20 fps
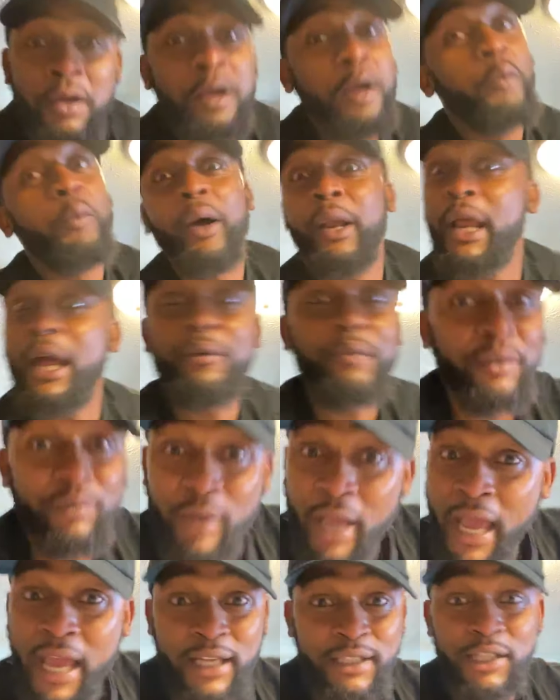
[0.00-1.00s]
with
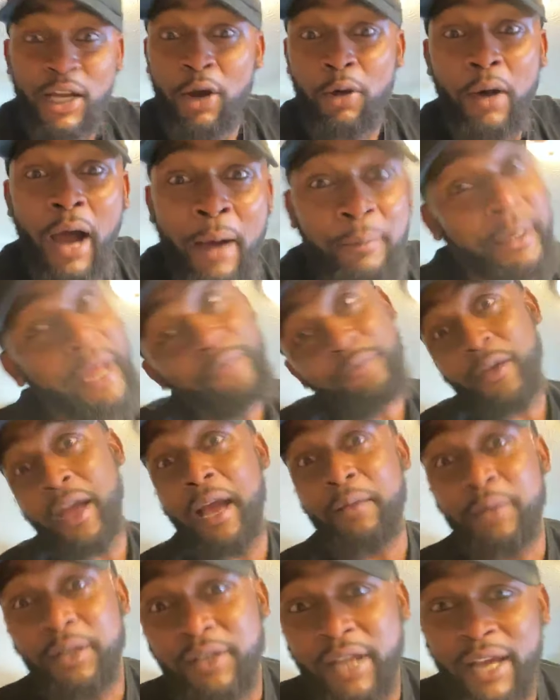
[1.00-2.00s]
everything, though. I'm that
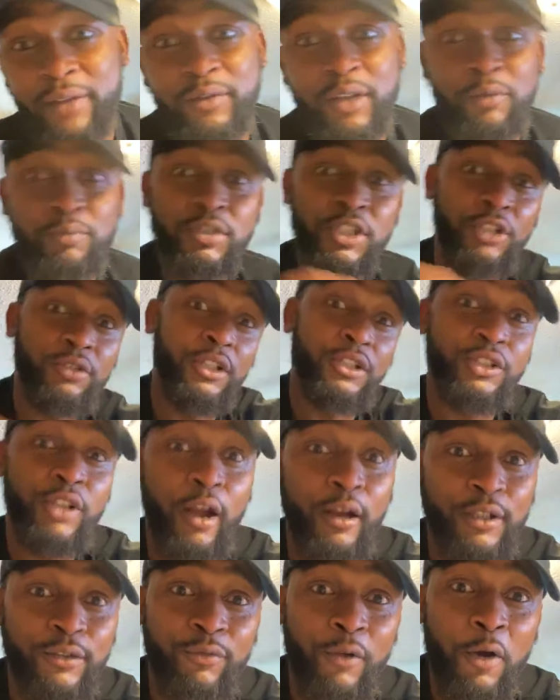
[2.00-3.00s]
family that the
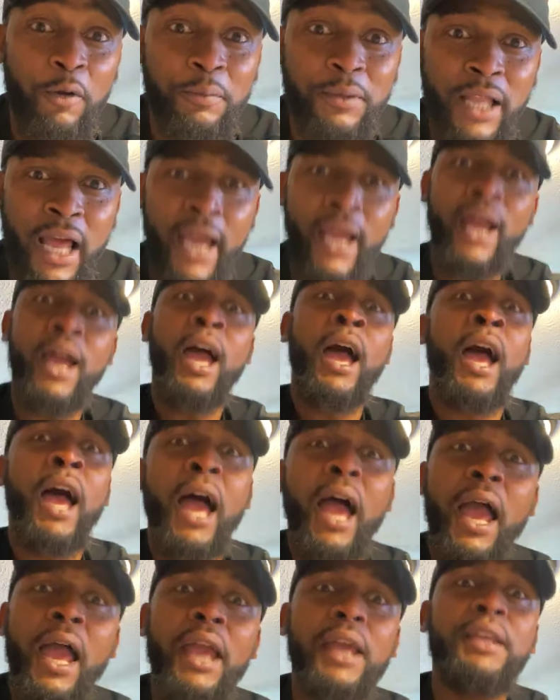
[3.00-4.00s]
church folk be like,
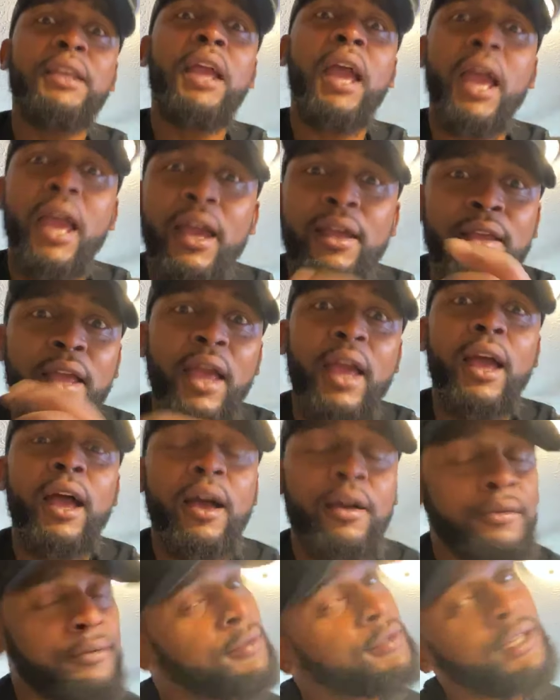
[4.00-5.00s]
hey,
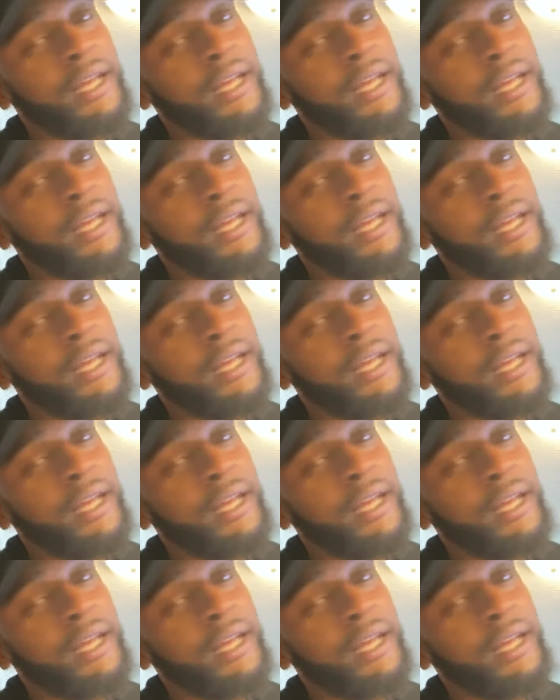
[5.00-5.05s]
yeah,